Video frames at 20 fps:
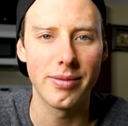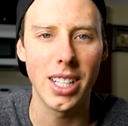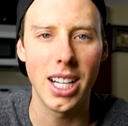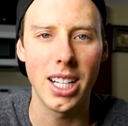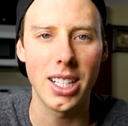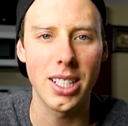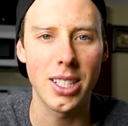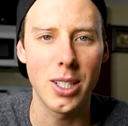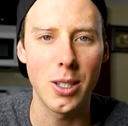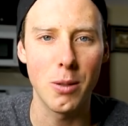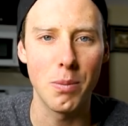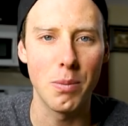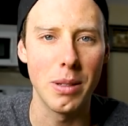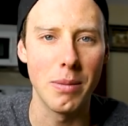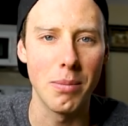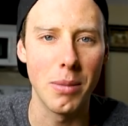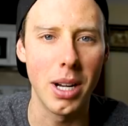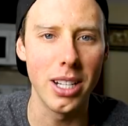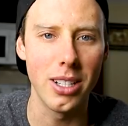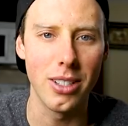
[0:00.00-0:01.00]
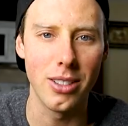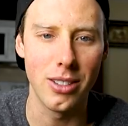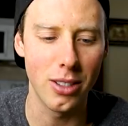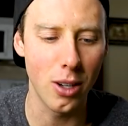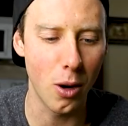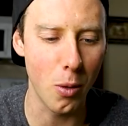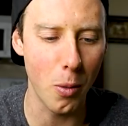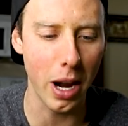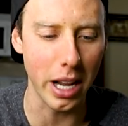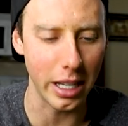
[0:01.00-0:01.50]
That stupid mutt,
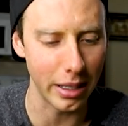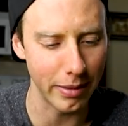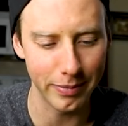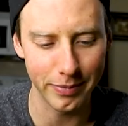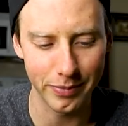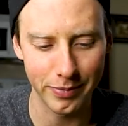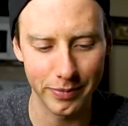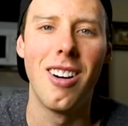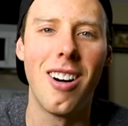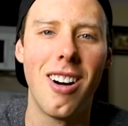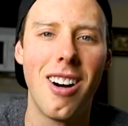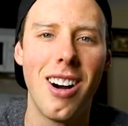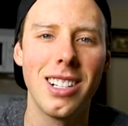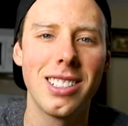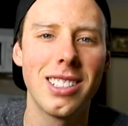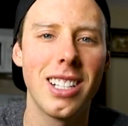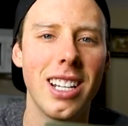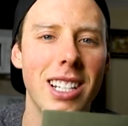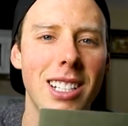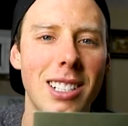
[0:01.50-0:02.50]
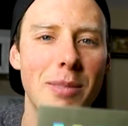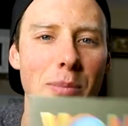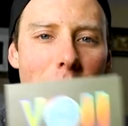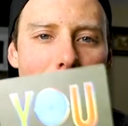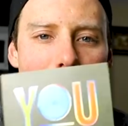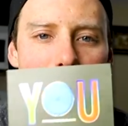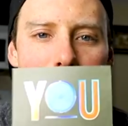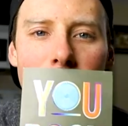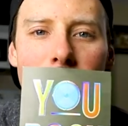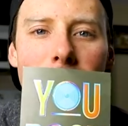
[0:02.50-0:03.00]
no way. Aw, thanks
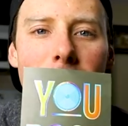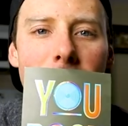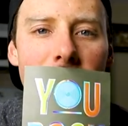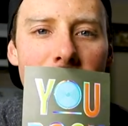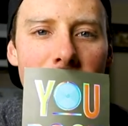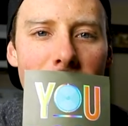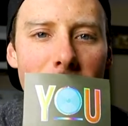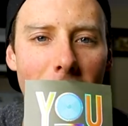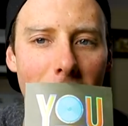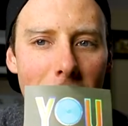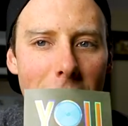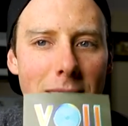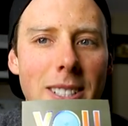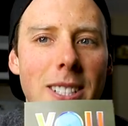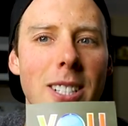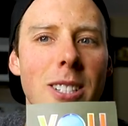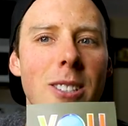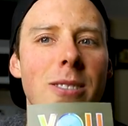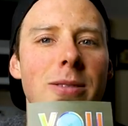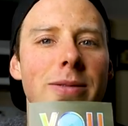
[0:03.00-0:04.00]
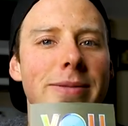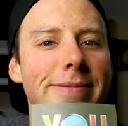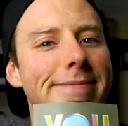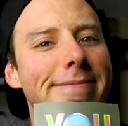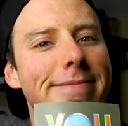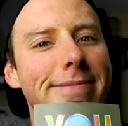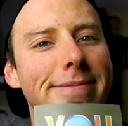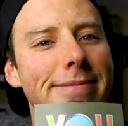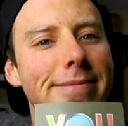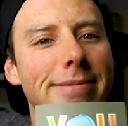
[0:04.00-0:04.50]
mom, you rock too.
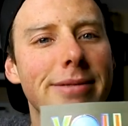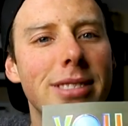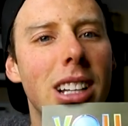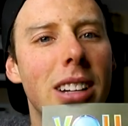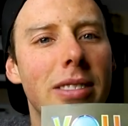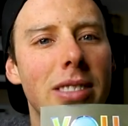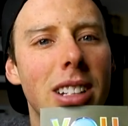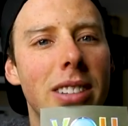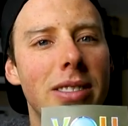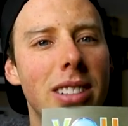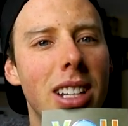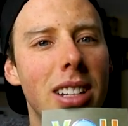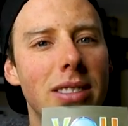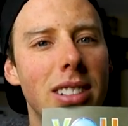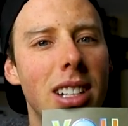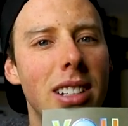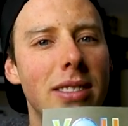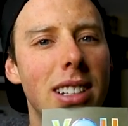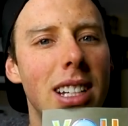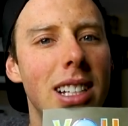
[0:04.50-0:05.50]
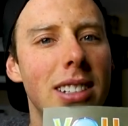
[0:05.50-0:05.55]
Love, love, love, love,